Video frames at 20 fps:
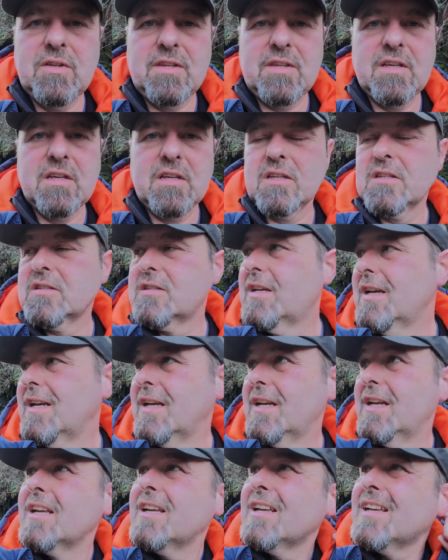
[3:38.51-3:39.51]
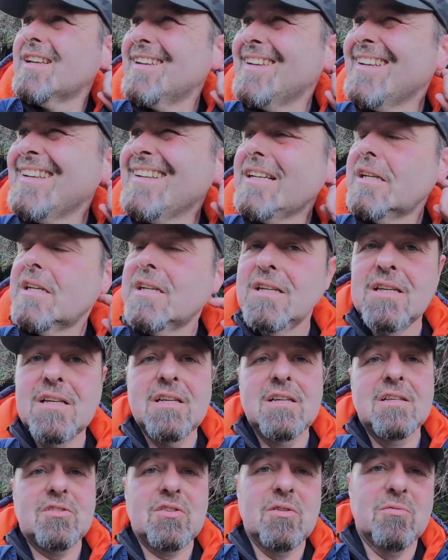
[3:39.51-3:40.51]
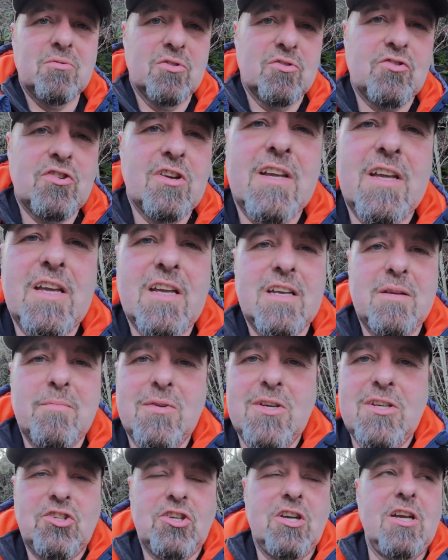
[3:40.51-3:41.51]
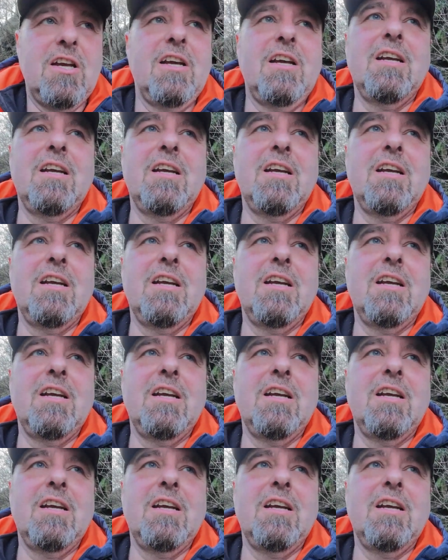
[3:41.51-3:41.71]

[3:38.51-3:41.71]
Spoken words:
things. So I'm going to try and get an image